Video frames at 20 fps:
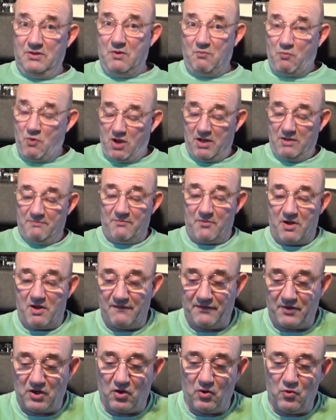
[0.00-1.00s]
what
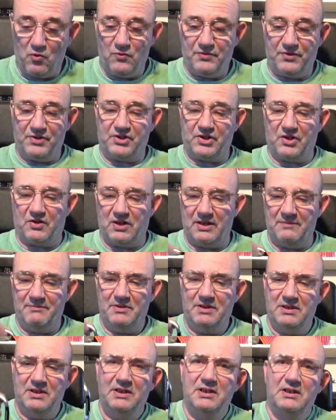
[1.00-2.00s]
I've got all the time,
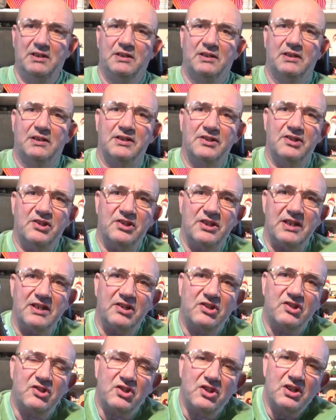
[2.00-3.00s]

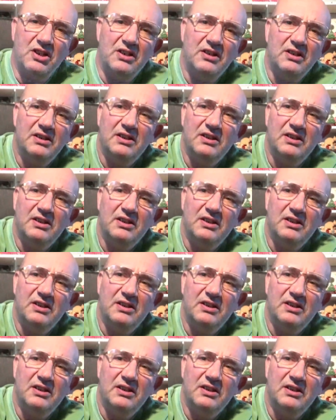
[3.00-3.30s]
consists